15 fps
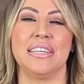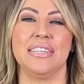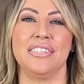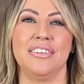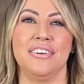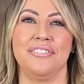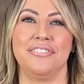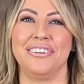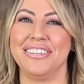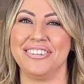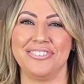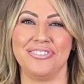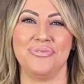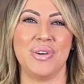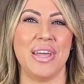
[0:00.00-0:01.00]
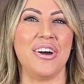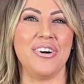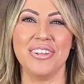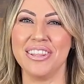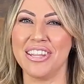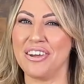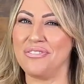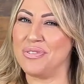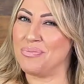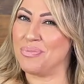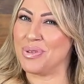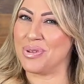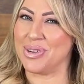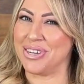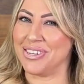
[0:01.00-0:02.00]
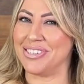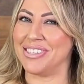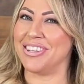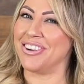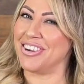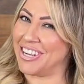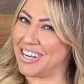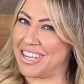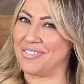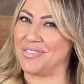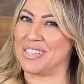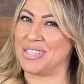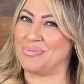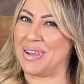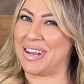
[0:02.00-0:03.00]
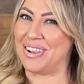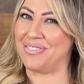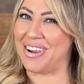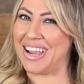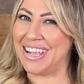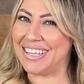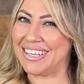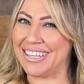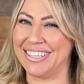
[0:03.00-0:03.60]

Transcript: So we all love employers that are going to give us money, right?